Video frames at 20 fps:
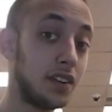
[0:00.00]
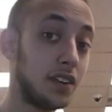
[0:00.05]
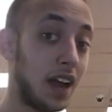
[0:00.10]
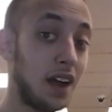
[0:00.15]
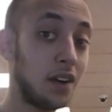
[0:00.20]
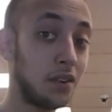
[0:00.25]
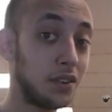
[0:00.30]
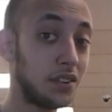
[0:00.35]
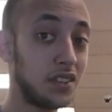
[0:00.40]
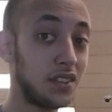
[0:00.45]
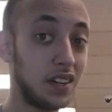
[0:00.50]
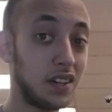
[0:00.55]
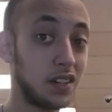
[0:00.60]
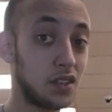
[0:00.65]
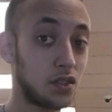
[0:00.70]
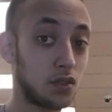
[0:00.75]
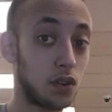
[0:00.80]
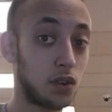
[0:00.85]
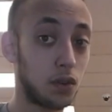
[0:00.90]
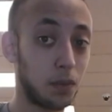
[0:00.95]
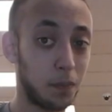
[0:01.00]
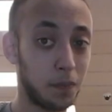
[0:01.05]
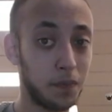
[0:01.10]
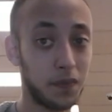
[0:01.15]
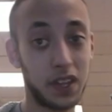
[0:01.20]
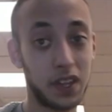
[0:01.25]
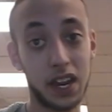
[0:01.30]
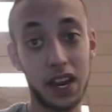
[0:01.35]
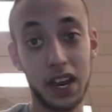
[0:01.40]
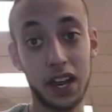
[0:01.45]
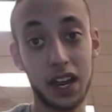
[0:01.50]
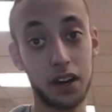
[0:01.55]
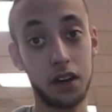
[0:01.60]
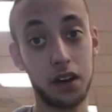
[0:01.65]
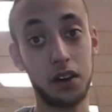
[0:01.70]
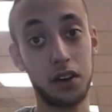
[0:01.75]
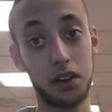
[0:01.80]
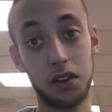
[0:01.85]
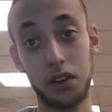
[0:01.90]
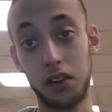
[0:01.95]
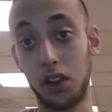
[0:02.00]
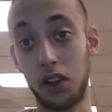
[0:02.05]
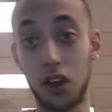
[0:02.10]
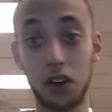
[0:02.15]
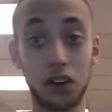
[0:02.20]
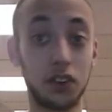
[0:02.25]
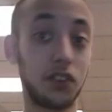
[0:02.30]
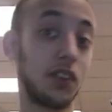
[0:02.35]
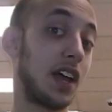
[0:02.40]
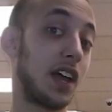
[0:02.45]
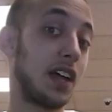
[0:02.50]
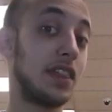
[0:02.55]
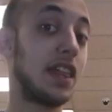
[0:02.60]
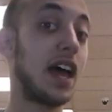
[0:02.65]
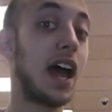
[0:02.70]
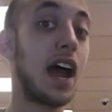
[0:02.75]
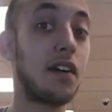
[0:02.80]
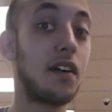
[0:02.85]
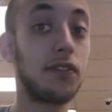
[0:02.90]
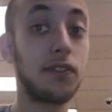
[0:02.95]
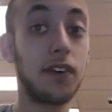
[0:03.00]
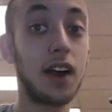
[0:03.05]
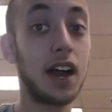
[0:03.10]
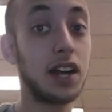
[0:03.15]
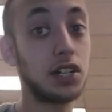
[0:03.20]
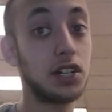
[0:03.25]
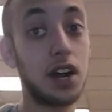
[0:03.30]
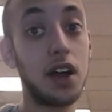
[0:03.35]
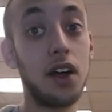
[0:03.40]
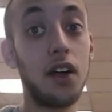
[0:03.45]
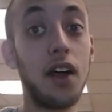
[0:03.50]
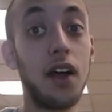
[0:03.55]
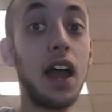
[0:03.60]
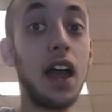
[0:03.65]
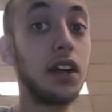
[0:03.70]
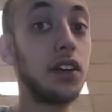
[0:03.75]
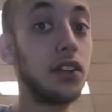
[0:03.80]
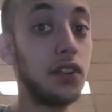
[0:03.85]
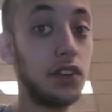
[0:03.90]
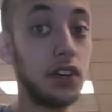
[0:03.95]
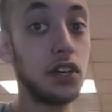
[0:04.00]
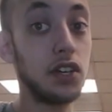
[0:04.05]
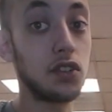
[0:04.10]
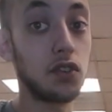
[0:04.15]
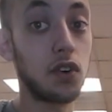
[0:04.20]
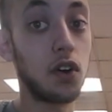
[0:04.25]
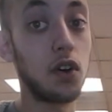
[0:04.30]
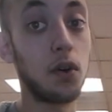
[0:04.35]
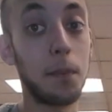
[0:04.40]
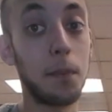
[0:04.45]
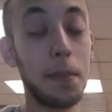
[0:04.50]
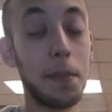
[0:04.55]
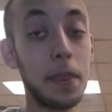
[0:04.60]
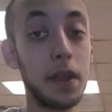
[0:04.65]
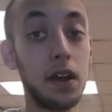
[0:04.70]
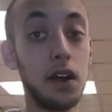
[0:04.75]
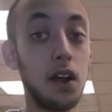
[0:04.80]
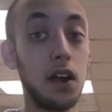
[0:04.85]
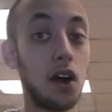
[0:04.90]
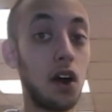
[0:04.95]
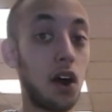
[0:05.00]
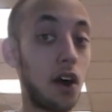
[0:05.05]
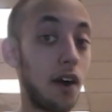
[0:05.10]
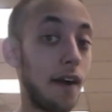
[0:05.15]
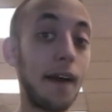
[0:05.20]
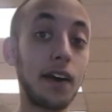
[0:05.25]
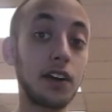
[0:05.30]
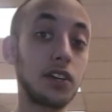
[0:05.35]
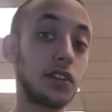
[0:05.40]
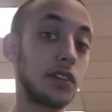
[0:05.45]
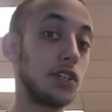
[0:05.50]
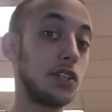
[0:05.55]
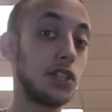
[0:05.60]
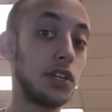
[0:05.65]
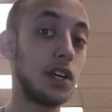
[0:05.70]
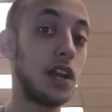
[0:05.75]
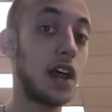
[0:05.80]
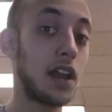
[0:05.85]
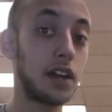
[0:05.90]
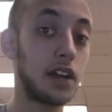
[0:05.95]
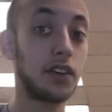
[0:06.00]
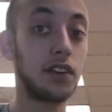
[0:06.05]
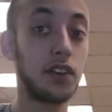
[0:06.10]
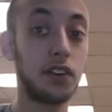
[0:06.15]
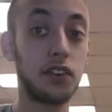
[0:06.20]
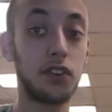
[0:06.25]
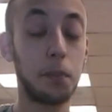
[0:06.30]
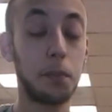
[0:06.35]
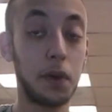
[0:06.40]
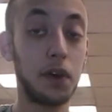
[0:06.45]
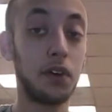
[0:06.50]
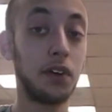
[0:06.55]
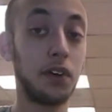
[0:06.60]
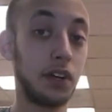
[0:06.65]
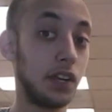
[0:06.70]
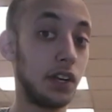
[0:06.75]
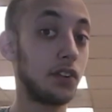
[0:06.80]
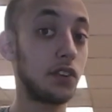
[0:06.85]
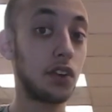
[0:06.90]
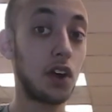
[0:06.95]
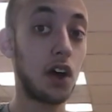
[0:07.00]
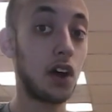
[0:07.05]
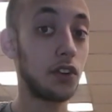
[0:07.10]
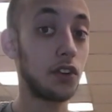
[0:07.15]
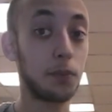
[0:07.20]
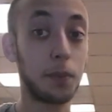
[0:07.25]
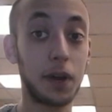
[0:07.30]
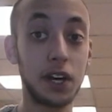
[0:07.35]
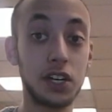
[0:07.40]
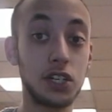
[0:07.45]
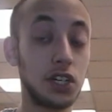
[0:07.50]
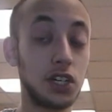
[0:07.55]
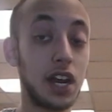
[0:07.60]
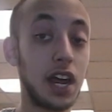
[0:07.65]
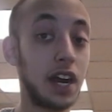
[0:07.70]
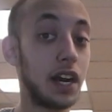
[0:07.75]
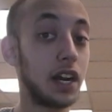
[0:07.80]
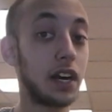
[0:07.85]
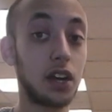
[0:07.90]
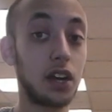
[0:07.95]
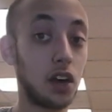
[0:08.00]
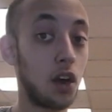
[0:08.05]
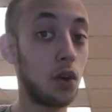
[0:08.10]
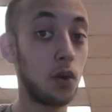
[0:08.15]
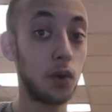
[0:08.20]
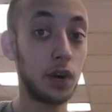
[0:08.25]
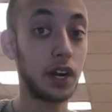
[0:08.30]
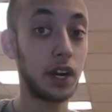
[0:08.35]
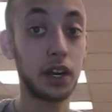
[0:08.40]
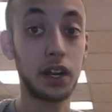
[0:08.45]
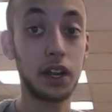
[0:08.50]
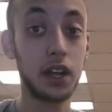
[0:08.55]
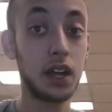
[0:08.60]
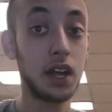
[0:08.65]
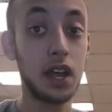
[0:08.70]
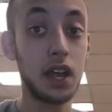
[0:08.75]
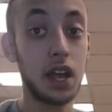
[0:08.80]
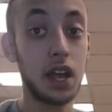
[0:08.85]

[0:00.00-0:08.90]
Down syndrome and alongside that Fragile X syndrome are actually genetic disabilities caused by genetic coding,